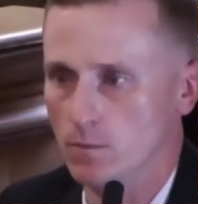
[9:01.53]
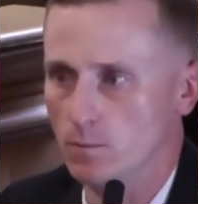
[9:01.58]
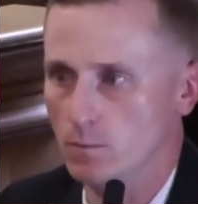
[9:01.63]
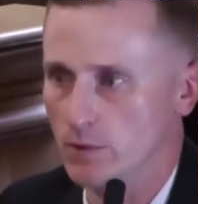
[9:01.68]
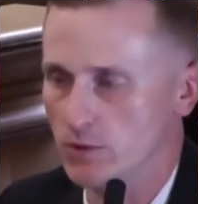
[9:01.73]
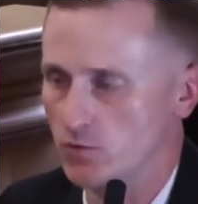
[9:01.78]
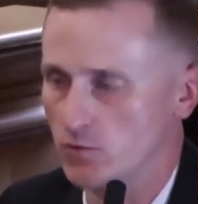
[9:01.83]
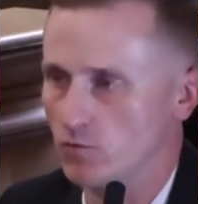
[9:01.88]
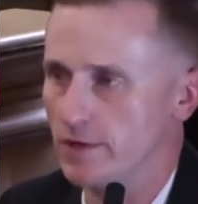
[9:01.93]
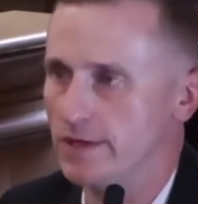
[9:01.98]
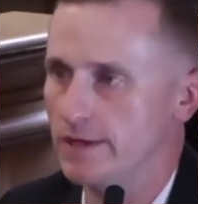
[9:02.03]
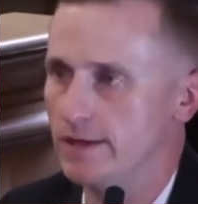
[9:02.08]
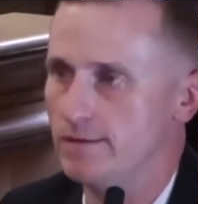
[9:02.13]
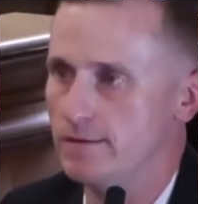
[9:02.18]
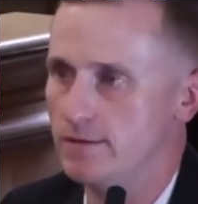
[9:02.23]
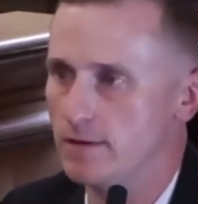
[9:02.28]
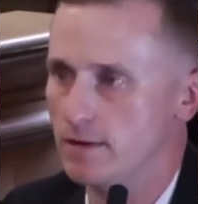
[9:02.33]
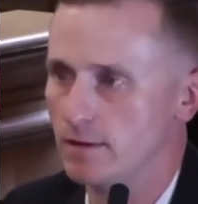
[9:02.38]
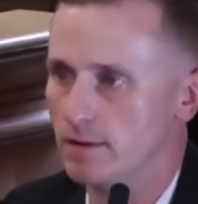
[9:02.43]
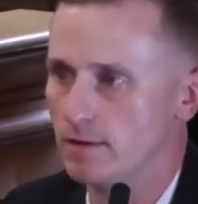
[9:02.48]
Miss
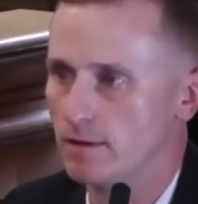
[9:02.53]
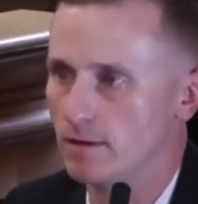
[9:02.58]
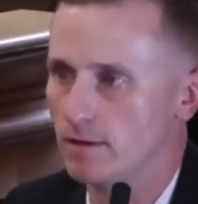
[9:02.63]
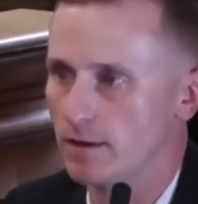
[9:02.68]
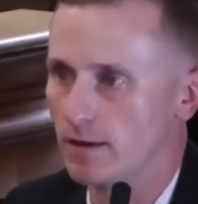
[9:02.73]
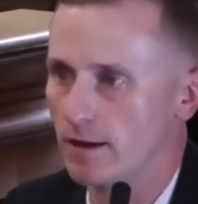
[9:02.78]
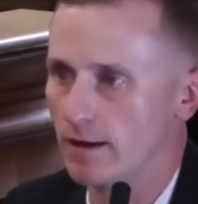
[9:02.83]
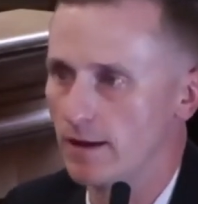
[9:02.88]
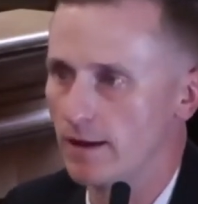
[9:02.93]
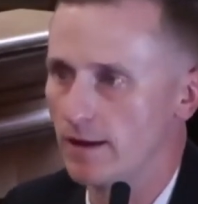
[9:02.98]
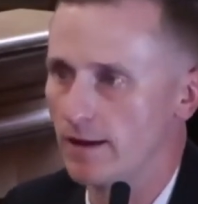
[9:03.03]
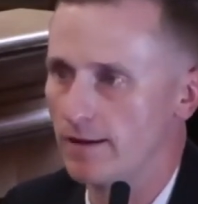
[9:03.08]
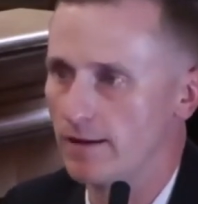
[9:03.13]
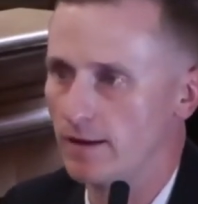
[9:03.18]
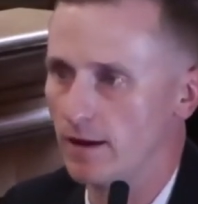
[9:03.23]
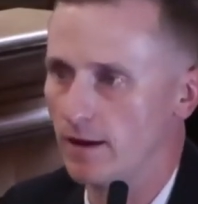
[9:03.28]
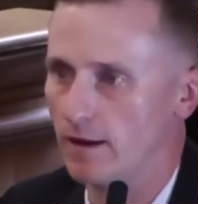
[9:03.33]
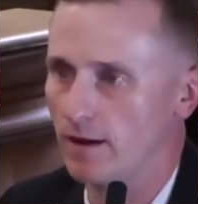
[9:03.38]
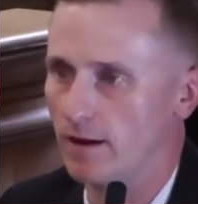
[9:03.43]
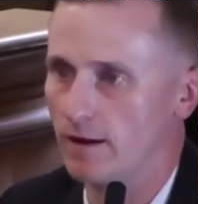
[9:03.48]
Reed had
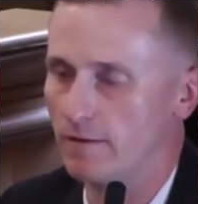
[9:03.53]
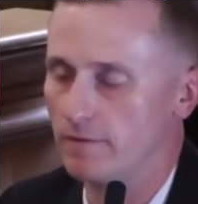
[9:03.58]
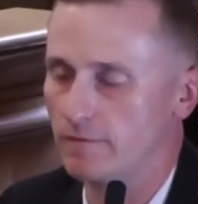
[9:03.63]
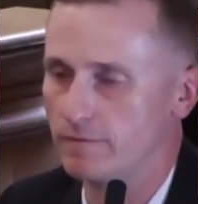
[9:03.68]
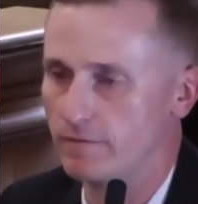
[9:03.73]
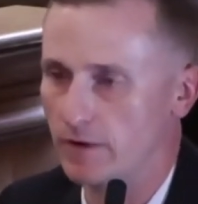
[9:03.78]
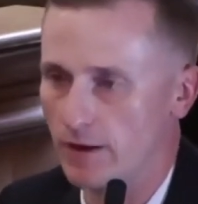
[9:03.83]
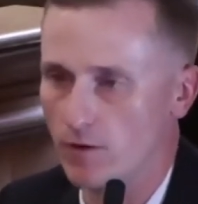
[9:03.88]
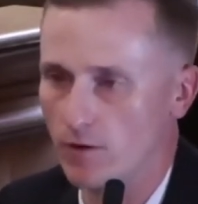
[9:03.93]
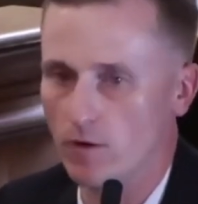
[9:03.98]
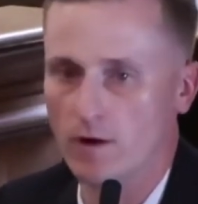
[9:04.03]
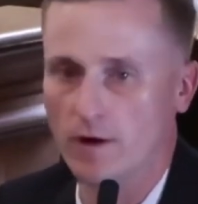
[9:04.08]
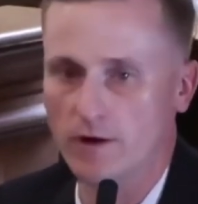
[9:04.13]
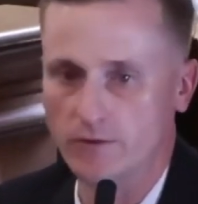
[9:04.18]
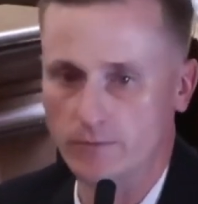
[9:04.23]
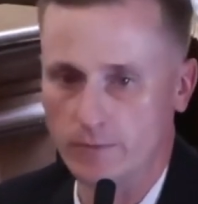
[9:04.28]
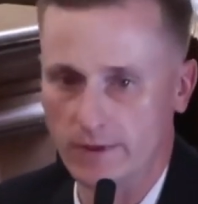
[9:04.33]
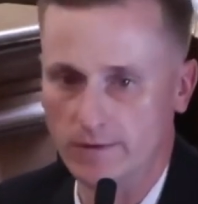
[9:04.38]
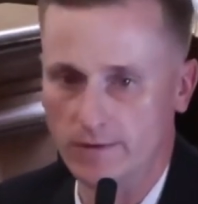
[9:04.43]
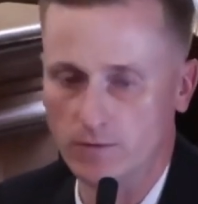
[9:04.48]
found her
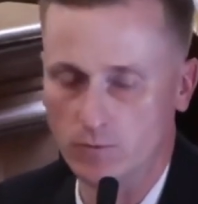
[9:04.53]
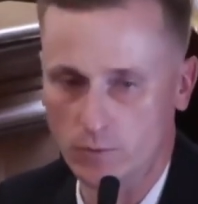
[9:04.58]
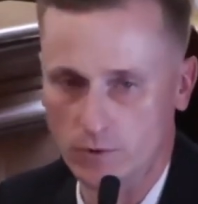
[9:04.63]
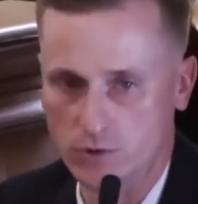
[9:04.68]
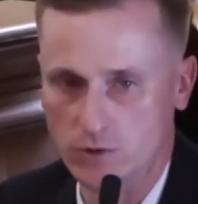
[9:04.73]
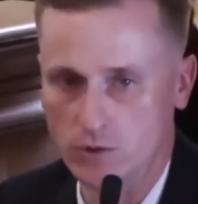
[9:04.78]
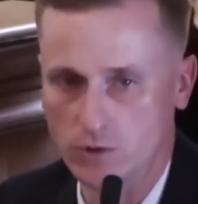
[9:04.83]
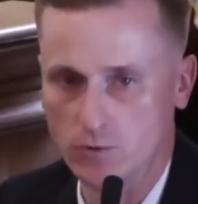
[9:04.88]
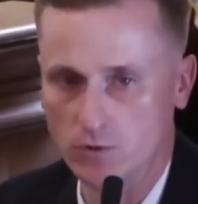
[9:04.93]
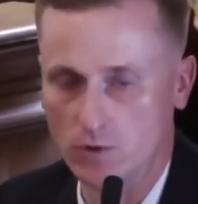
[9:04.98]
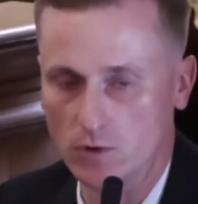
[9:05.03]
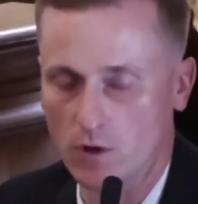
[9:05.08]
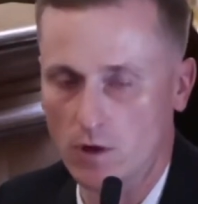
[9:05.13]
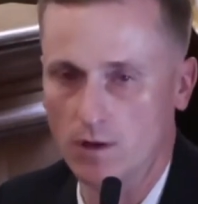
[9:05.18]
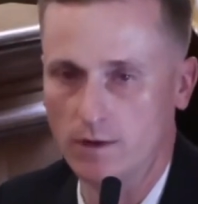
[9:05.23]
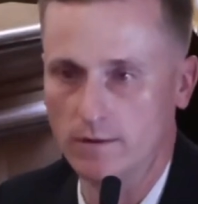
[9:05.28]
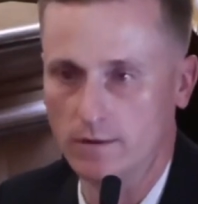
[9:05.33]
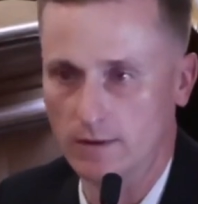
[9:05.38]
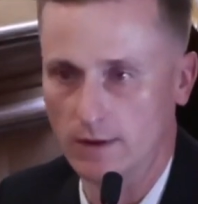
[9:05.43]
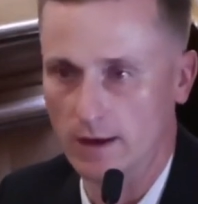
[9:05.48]
husband, which she was
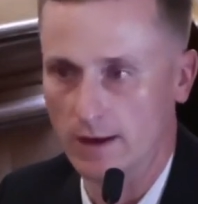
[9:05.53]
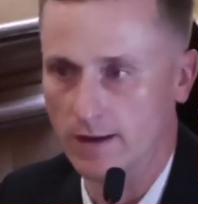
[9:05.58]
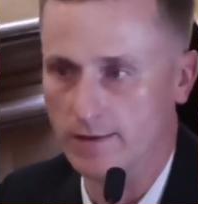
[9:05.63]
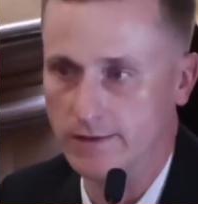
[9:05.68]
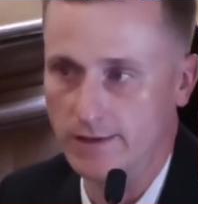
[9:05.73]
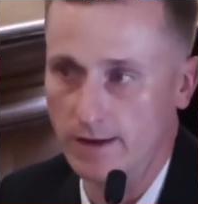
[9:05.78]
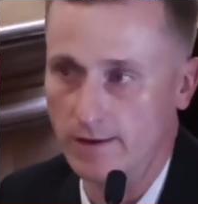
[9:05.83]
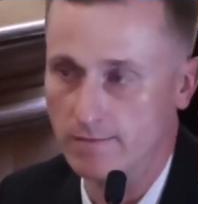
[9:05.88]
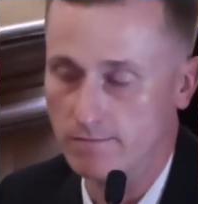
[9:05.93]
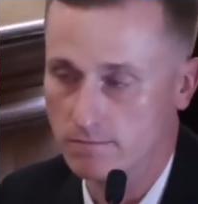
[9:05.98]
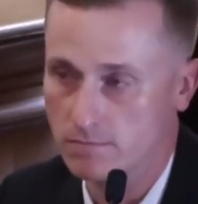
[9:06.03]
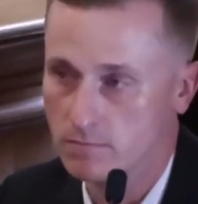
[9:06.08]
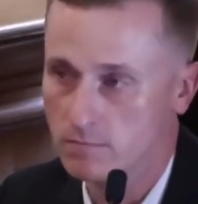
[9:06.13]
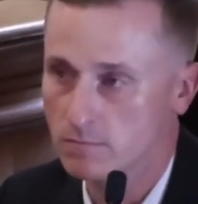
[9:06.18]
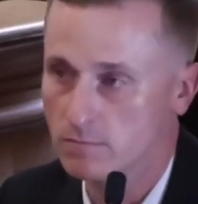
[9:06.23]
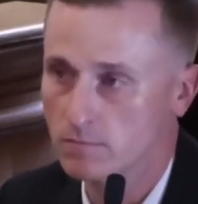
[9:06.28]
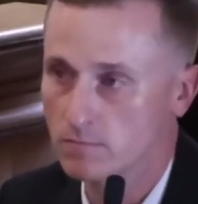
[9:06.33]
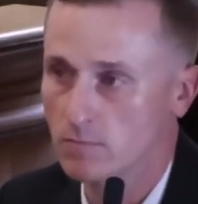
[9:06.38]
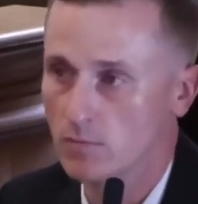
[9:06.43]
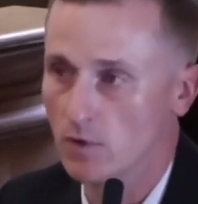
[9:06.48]
calling dead
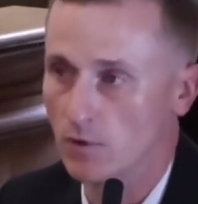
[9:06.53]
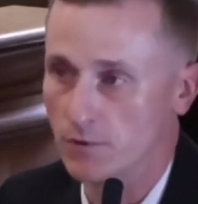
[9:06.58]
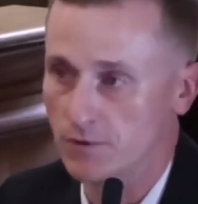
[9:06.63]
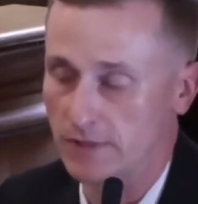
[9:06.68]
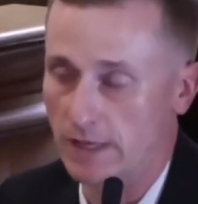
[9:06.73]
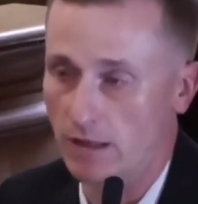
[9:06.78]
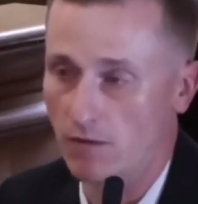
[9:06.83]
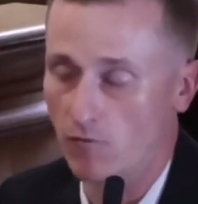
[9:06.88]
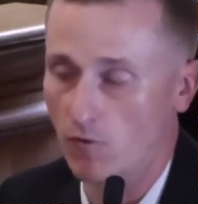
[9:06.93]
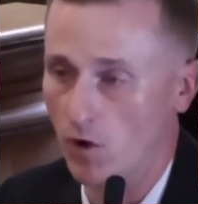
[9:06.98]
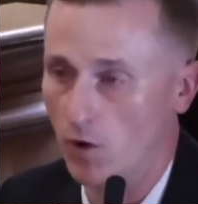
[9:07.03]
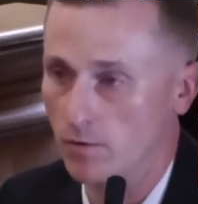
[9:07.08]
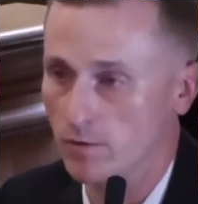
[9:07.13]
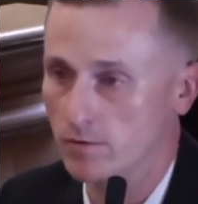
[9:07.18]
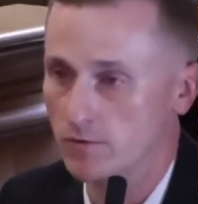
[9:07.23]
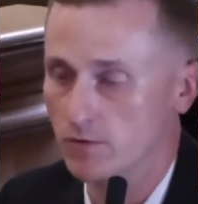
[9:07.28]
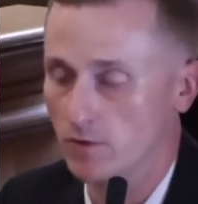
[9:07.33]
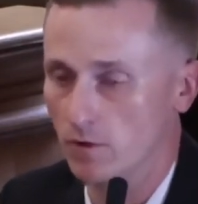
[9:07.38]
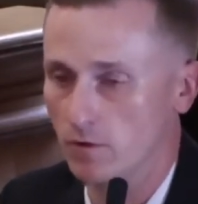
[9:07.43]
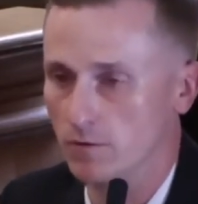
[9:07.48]
on the side of the road.
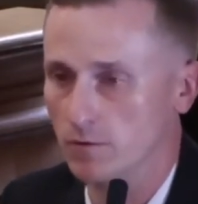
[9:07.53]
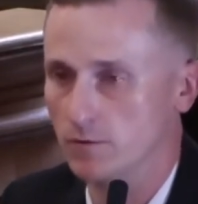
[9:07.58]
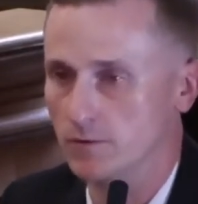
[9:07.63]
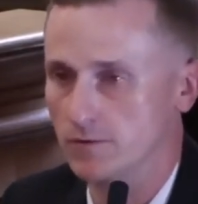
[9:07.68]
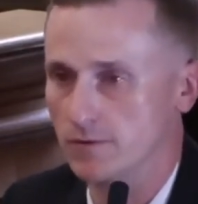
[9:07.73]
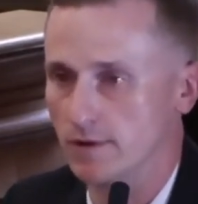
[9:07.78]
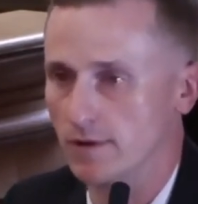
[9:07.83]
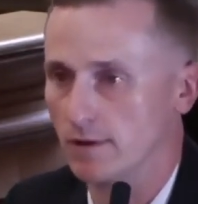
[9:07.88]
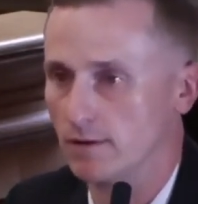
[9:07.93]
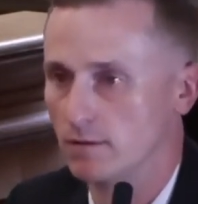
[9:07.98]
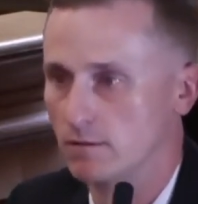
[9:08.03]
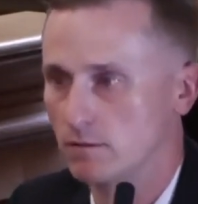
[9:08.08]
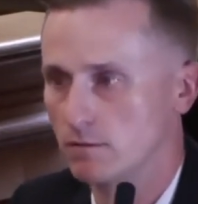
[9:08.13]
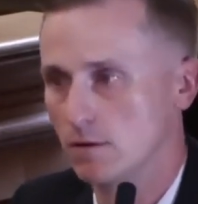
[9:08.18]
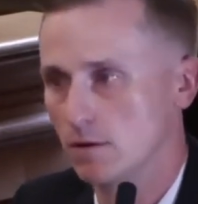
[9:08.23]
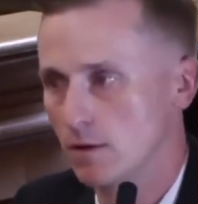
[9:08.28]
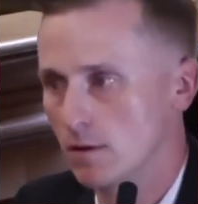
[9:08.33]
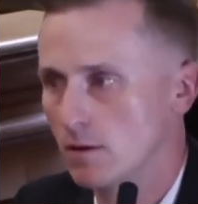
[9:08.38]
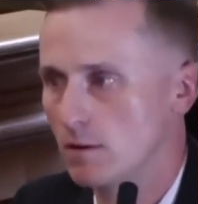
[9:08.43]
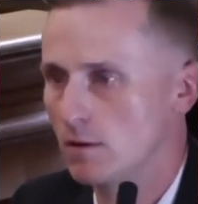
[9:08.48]
So it was a
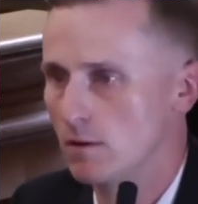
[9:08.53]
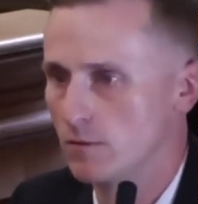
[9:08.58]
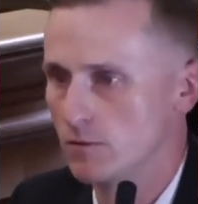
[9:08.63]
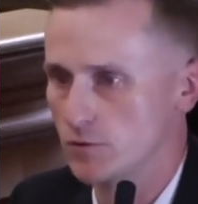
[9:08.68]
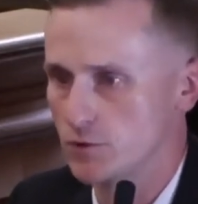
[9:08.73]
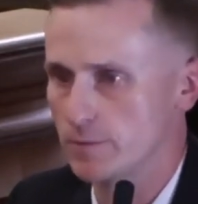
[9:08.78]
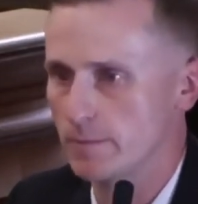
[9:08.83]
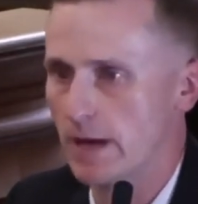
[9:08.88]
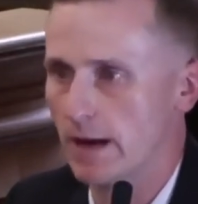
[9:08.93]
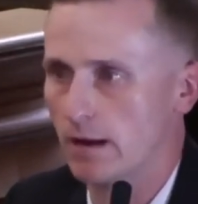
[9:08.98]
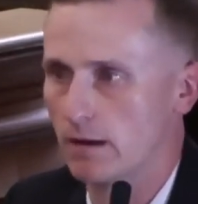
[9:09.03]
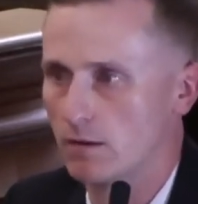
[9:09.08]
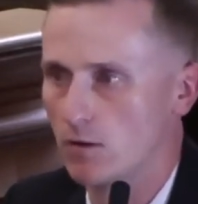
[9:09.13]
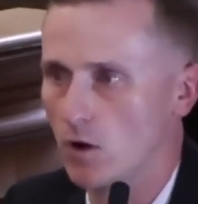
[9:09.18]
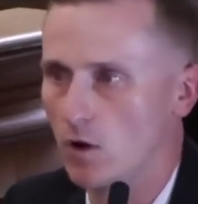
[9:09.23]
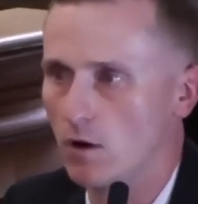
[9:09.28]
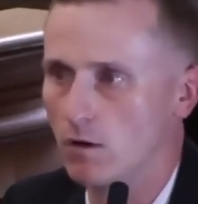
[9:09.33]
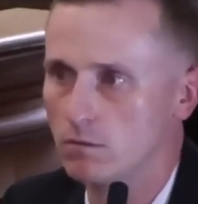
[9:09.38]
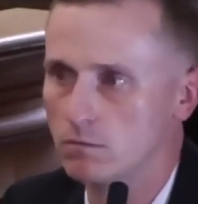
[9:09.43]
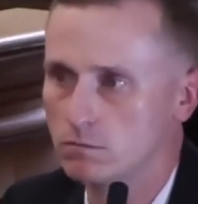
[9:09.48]
traumatic
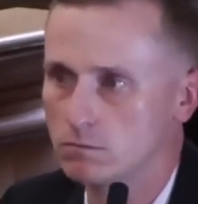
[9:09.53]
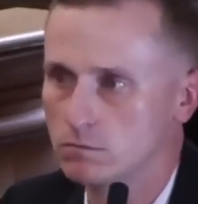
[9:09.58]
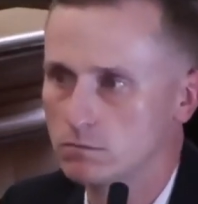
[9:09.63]
call.